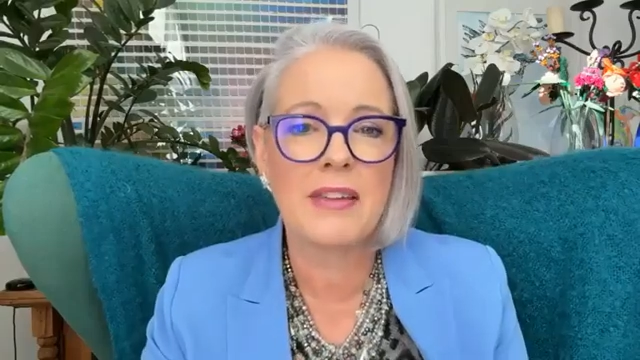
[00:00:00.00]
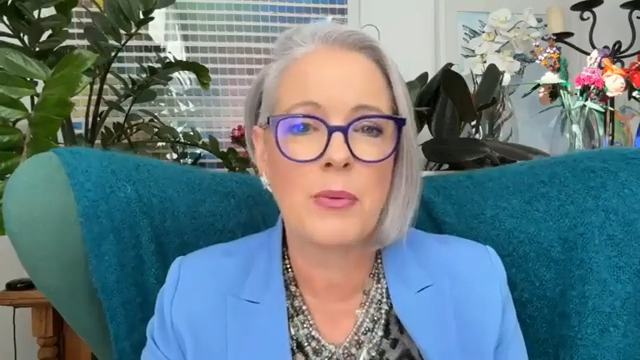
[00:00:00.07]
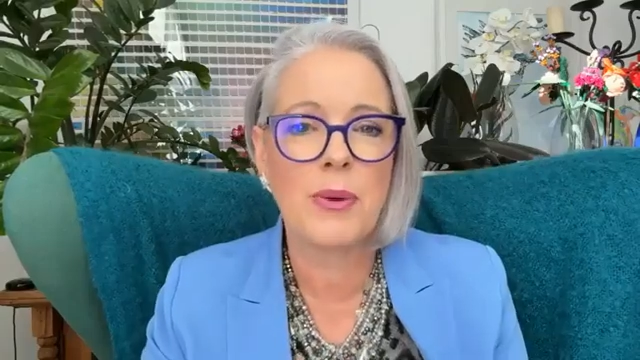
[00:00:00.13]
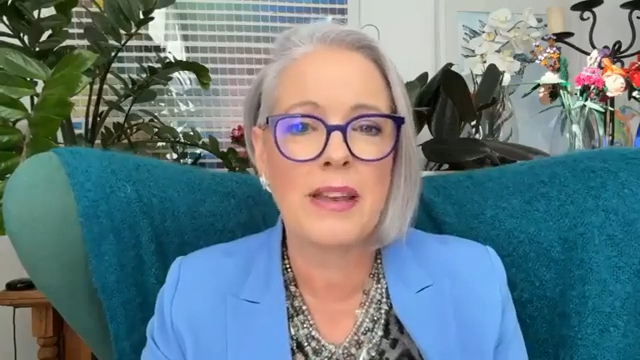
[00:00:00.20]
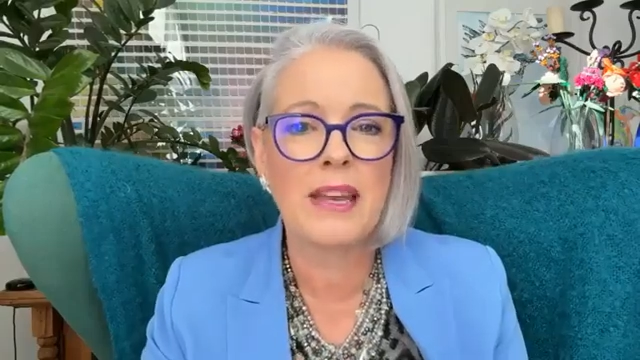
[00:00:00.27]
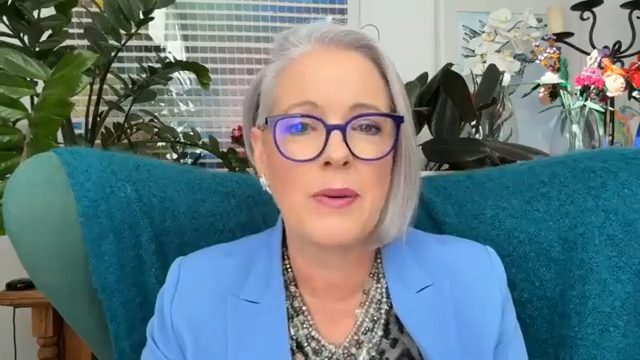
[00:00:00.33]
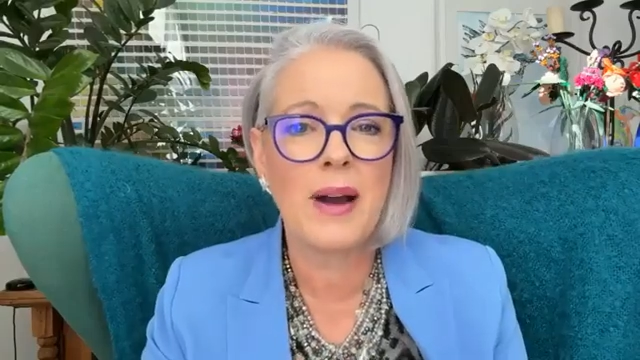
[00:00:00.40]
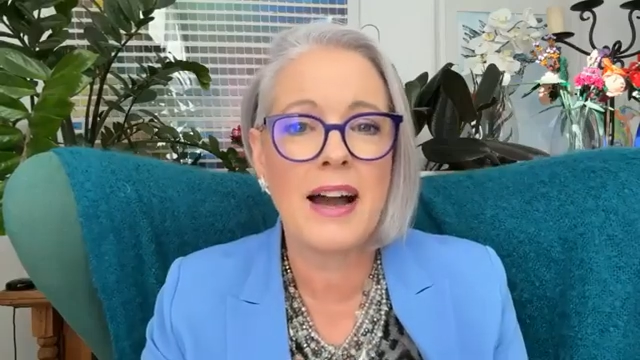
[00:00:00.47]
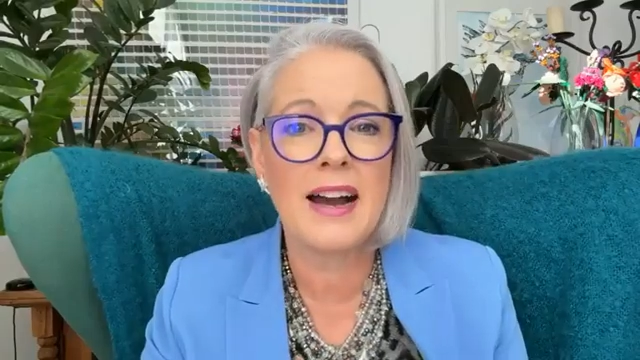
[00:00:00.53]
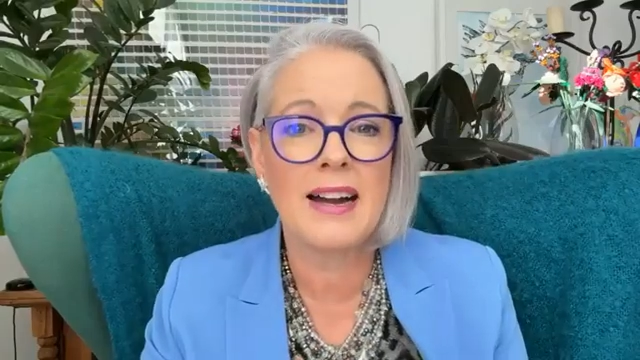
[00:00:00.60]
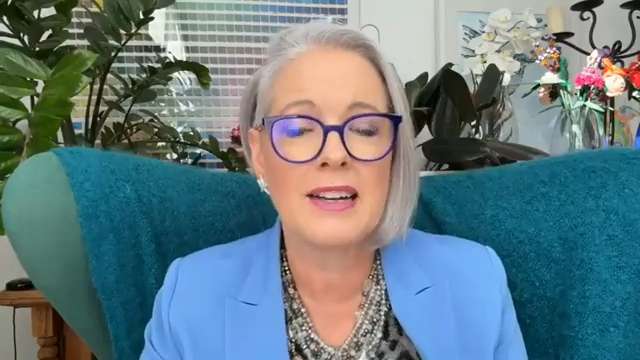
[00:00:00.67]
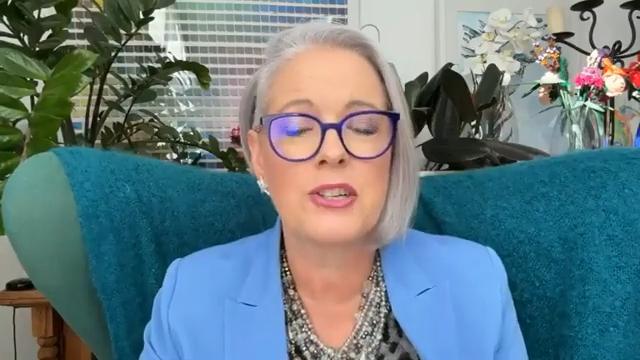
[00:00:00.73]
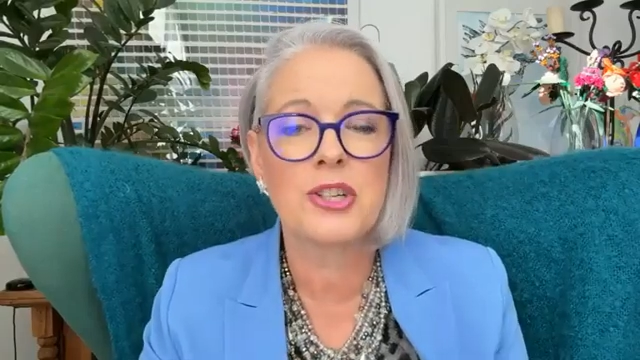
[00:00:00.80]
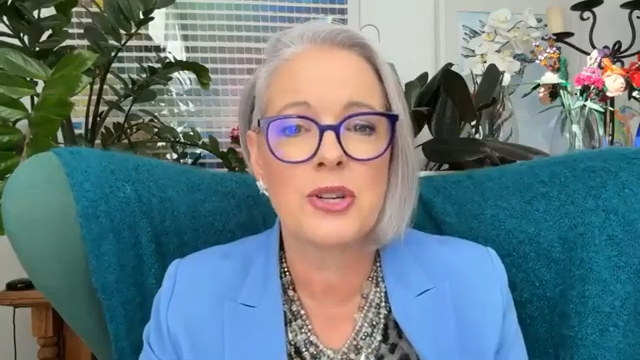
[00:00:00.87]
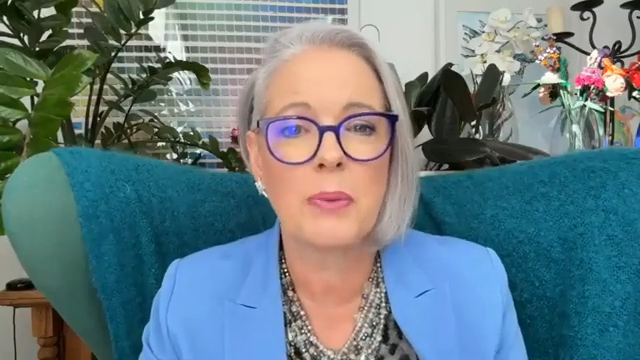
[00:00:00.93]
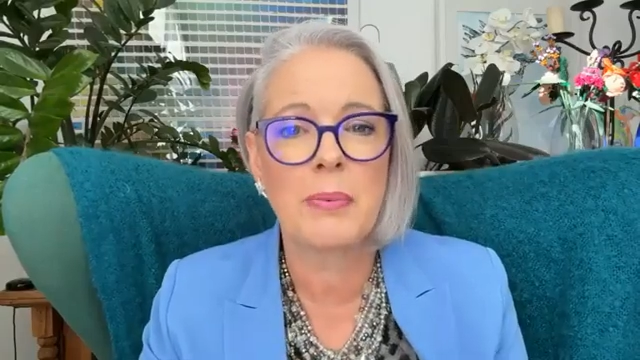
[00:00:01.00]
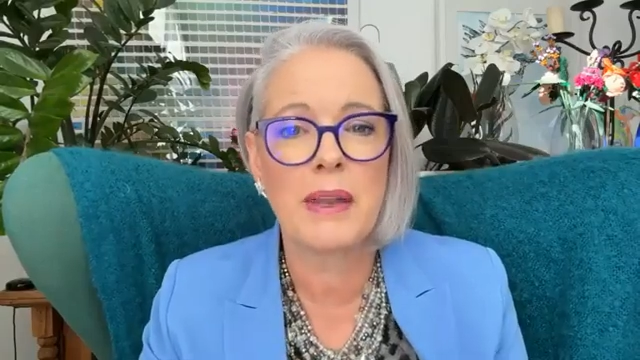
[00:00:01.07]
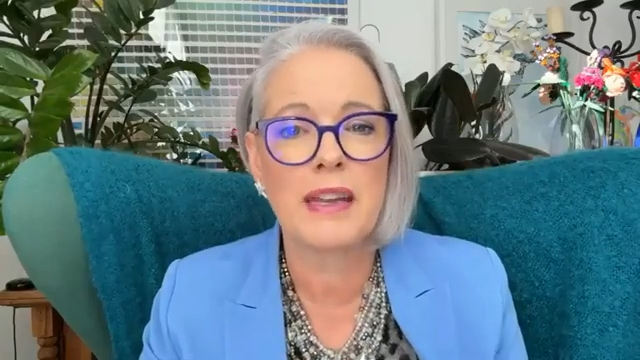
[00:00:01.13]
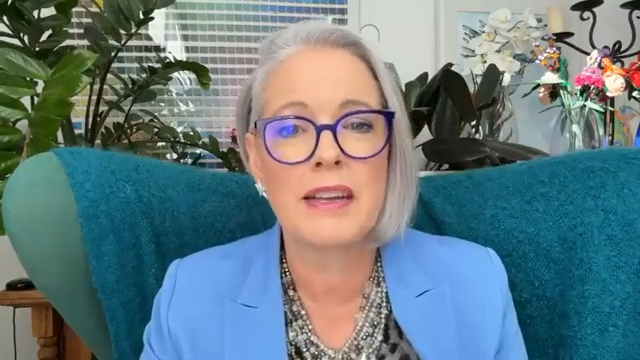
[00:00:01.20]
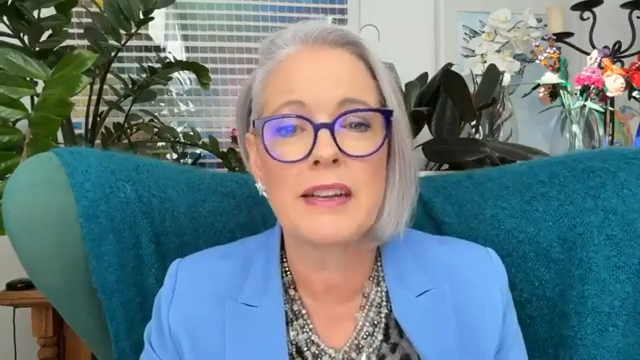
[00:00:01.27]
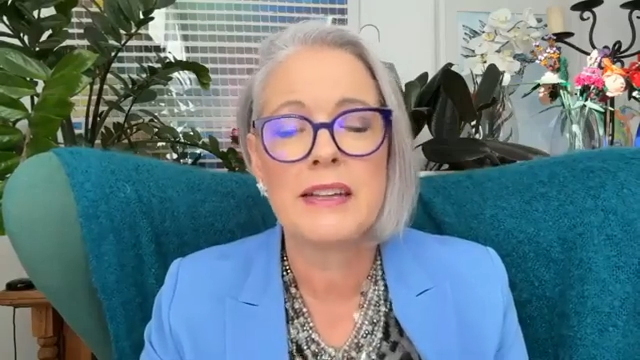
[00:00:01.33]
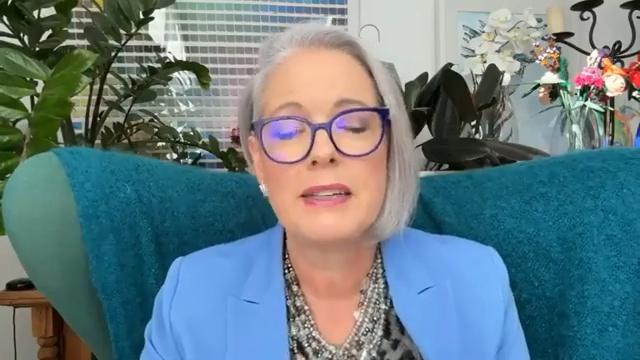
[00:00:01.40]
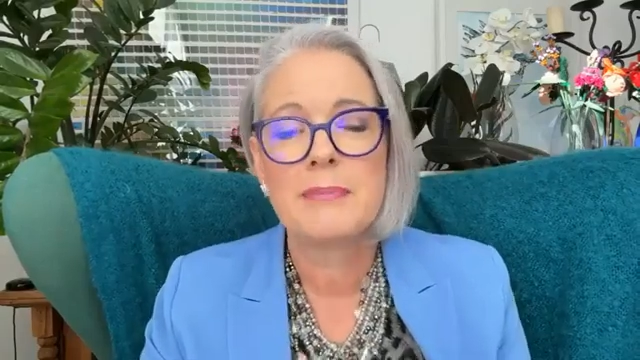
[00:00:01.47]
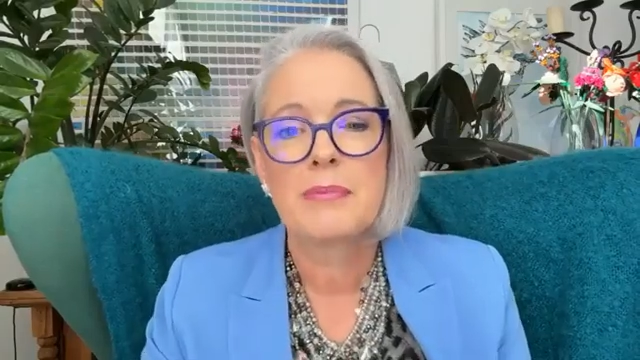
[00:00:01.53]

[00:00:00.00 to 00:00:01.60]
that when you are shopping